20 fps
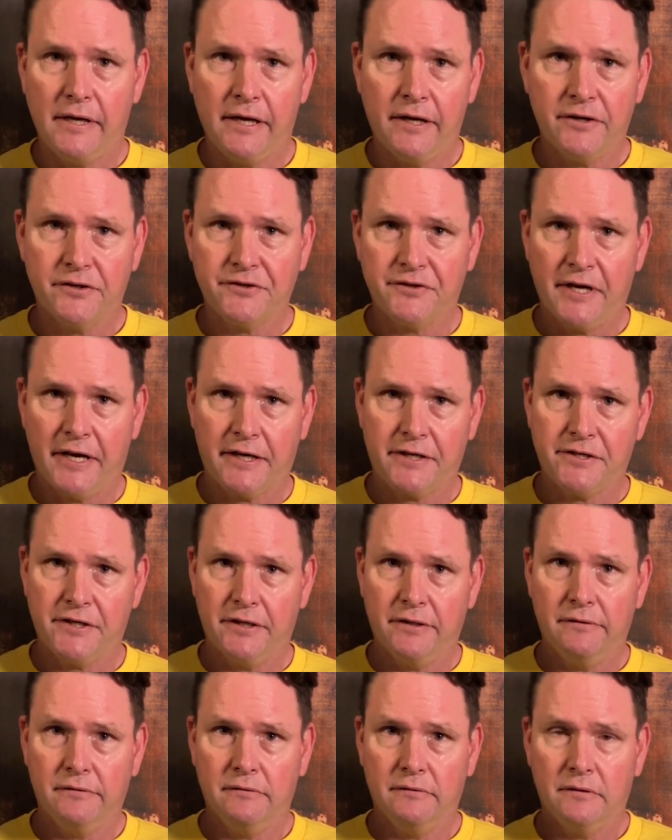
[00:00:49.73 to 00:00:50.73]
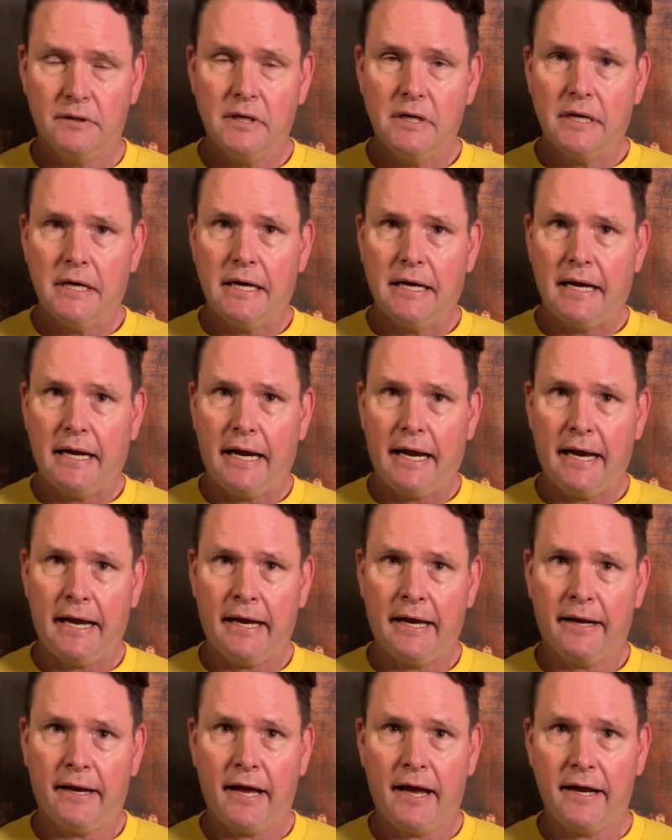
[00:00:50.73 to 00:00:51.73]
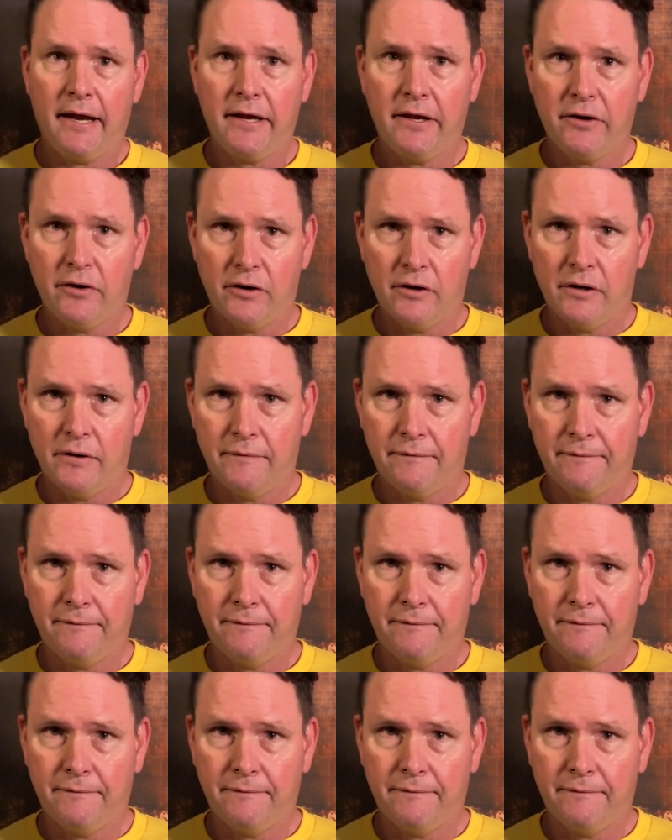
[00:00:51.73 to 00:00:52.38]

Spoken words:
intersection, and I hit her